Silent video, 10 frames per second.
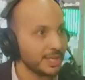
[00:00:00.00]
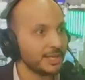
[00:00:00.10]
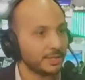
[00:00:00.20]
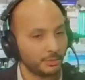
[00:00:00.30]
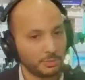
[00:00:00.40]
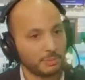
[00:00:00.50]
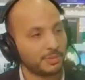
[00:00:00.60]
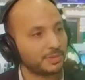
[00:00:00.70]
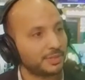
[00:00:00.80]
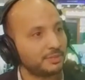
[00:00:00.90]
We want
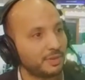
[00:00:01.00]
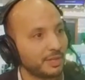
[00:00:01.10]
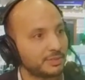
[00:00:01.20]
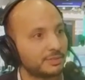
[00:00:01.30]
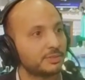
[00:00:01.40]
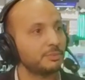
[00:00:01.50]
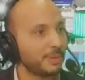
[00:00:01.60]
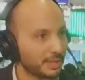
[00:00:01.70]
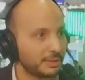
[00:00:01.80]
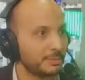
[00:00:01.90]
the device to make
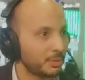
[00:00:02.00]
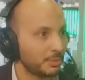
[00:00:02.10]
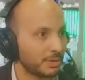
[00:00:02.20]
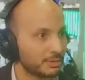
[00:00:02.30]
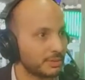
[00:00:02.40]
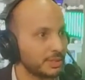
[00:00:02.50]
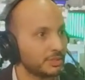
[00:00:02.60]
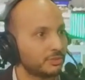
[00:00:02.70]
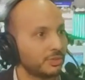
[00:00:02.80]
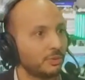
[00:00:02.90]
them aware.
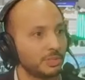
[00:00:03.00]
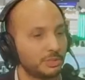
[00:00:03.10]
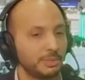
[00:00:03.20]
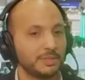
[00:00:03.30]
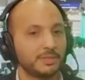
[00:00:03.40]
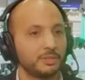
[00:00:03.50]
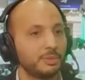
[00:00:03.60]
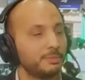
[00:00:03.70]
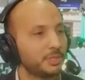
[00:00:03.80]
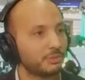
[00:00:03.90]
So which means it will
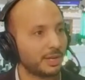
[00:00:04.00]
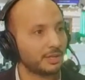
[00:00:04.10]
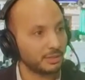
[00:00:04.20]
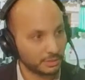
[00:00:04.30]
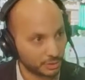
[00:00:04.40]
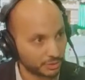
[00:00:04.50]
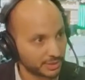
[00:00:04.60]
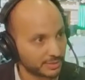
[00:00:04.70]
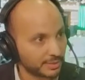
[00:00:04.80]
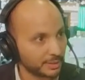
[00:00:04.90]
be tracking during
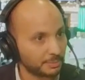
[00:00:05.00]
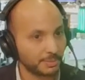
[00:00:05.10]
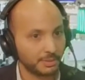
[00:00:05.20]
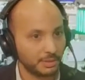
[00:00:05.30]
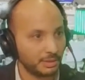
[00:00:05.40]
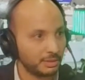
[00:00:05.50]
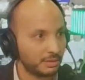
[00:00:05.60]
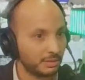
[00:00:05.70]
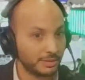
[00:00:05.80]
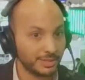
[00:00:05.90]
sleep uh,
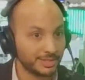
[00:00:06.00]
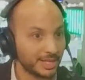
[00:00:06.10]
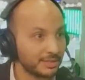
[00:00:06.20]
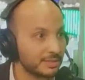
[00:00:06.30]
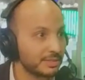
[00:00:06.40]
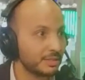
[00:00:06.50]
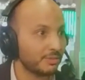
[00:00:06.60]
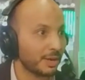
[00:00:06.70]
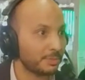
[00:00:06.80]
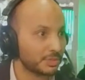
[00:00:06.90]
the tendency of
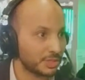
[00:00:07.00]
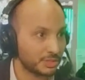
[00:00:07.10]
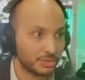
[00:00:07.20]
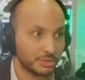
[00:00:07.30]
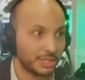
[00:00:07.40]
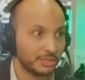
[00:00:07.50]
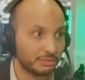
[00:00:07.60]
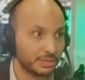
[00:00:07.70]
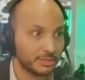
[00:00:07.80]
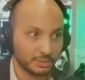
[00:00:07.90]
hypertension to
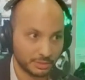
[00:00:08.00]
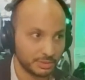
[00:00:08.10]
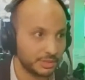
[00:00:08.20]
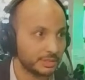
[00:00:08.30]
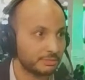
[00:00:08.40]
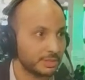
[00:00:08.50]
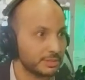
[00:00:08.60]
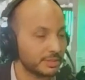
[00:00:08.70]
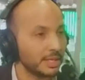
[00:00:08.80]
increase or to decrease.